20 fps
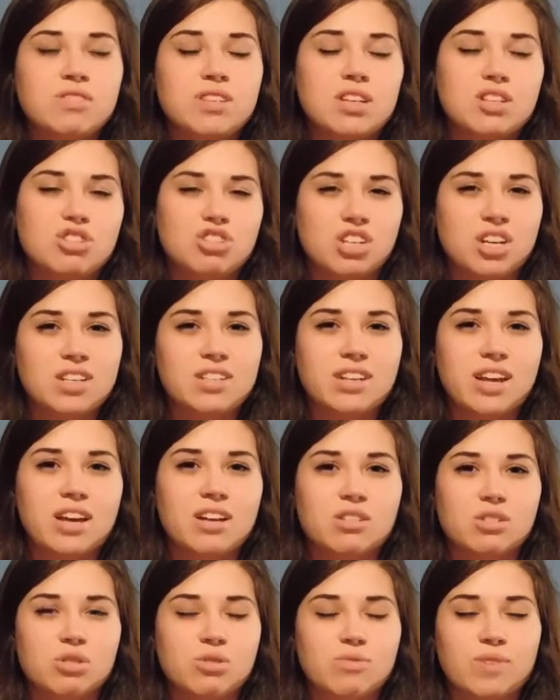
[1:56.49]
and
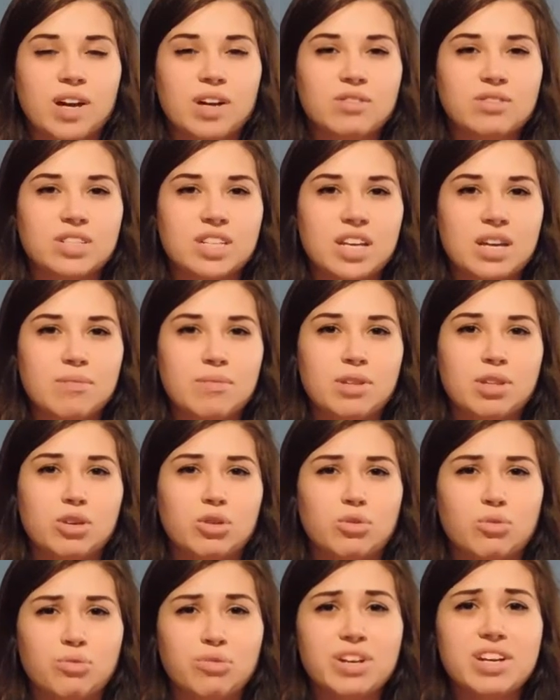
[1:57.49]
Gentiles around him and the
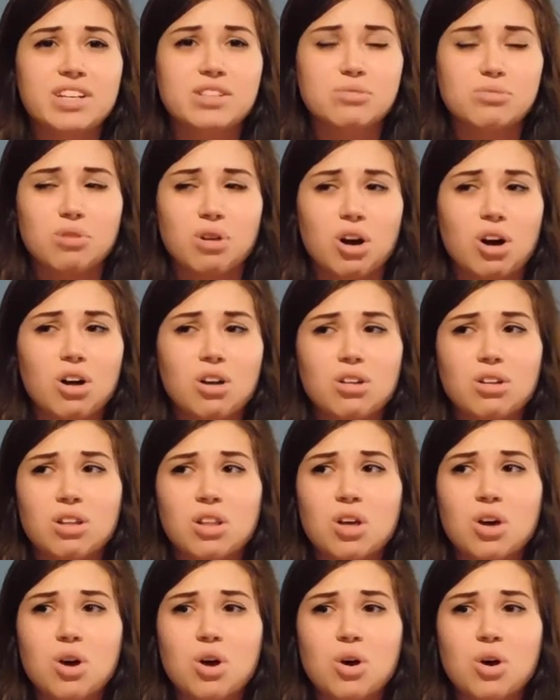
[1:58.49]
Greeks were all